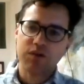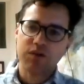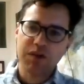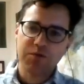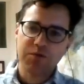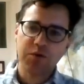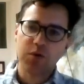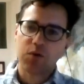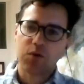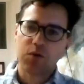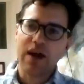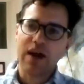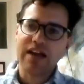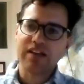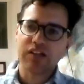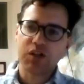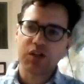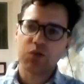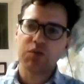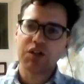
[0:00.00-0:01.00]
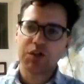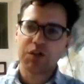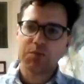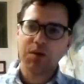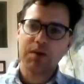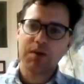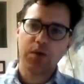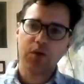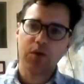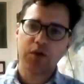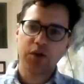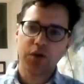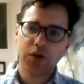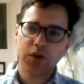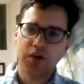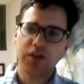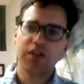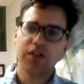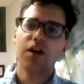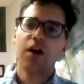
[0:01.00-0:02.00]
different ways in which people
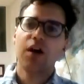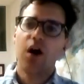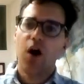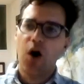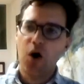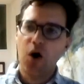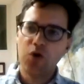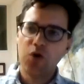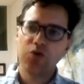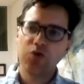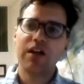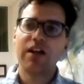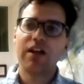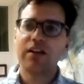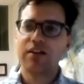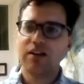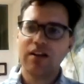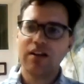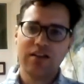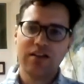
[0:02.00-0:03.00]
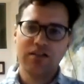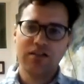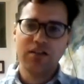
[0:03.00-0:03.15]
could own and